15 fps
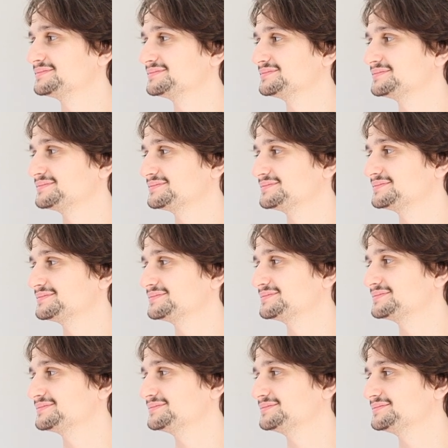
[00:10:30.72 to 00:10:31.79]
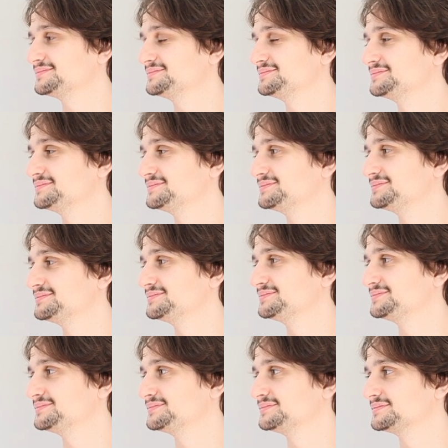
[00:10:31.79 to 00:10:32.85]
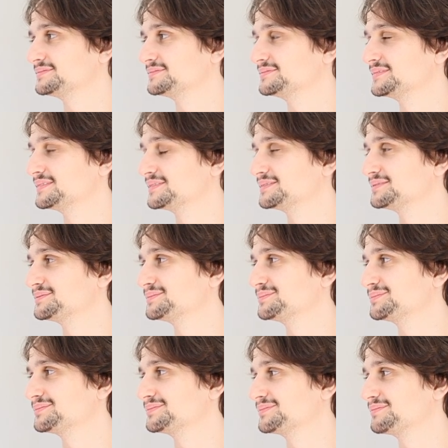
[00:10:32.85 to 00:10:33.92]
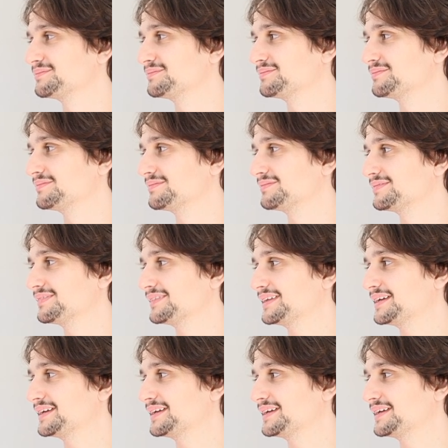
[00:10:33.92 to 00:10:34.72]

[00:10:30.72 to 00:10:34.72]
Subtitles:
(silent)